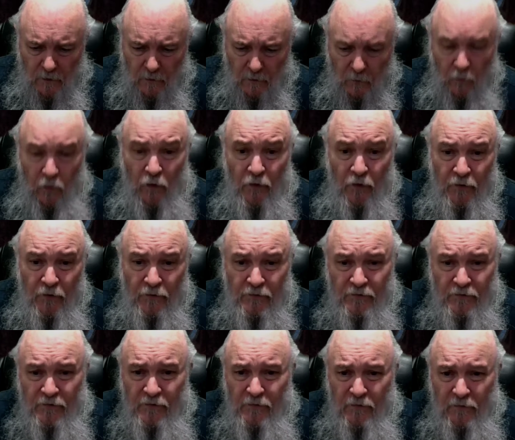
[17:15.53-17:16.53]

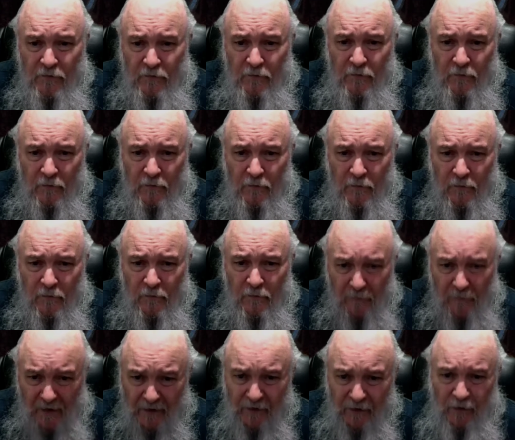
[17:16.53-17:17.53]
words
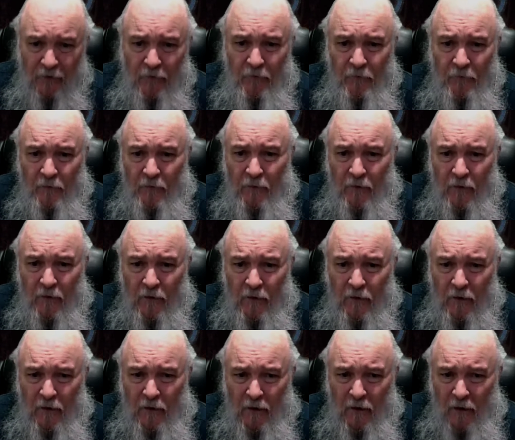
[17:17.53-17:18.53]
matter.
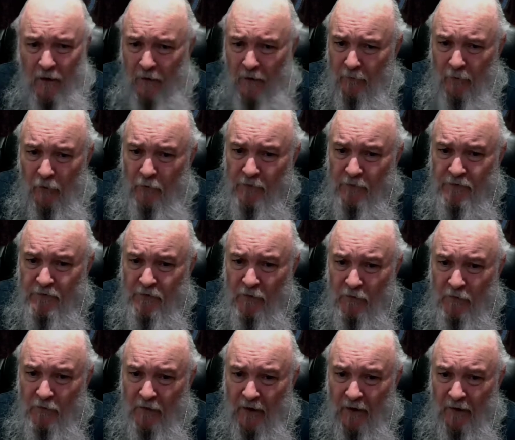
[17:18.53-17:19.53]
I've always
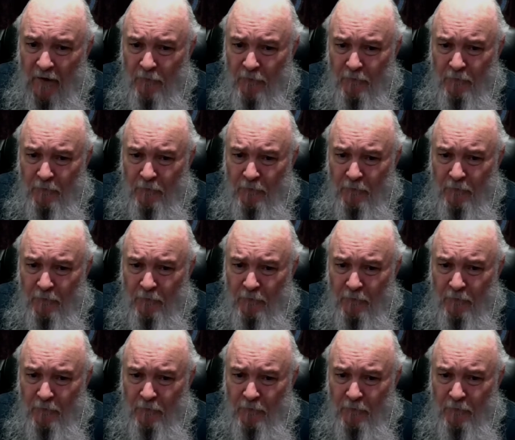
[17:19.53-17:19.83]
known that.